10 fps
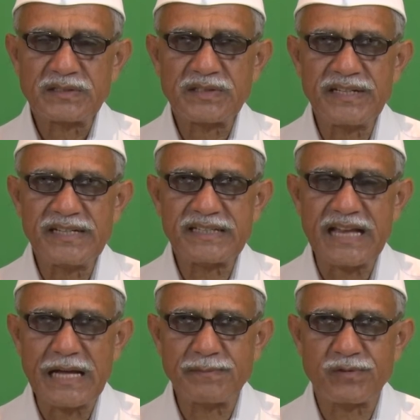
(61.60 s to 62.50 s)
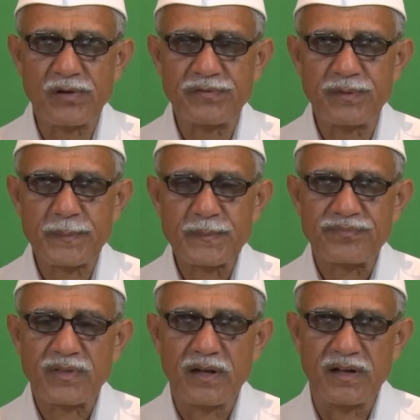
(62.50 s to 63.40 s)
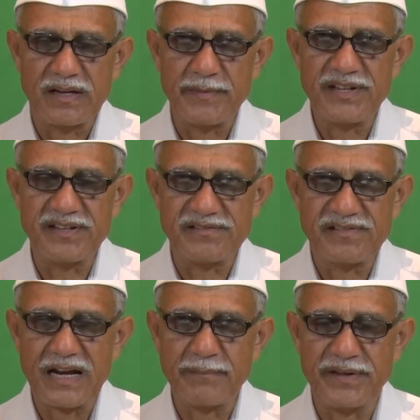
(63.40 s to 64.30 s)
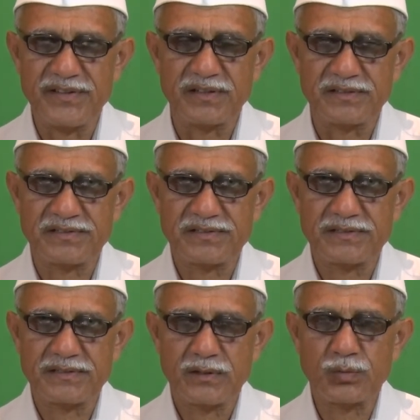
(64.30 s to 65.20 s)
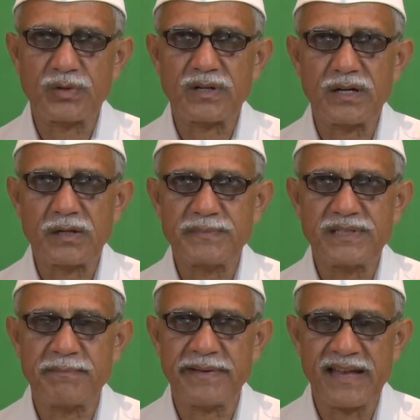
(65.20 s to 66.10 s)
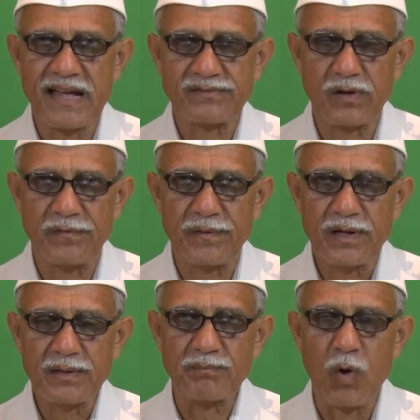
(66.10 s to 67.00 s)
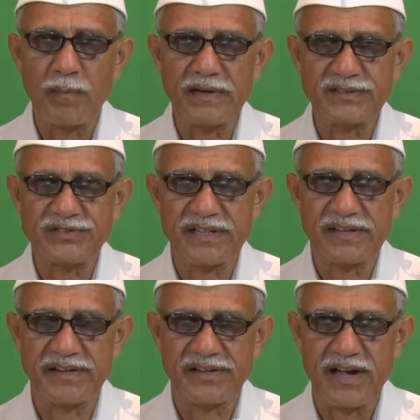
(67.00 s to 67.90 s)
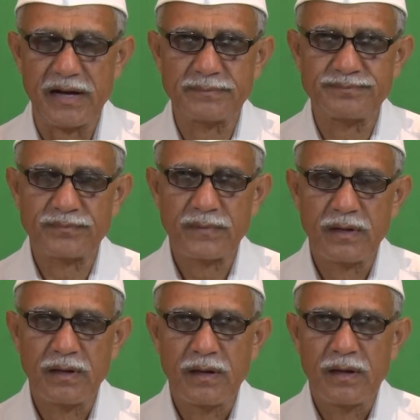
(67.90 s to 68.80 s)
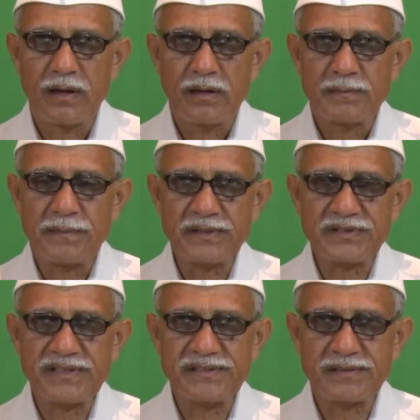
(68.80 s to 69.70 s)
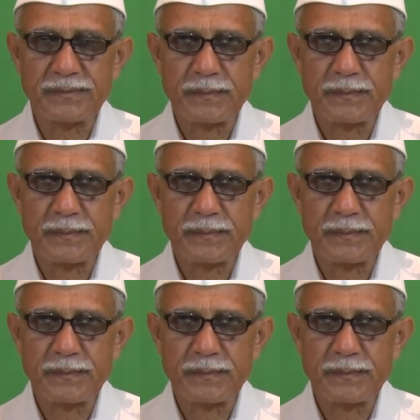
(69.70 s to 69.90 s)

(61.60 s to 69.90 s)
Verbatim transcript: three types of remedies and measures to curb the menace of mob lynching in India. First is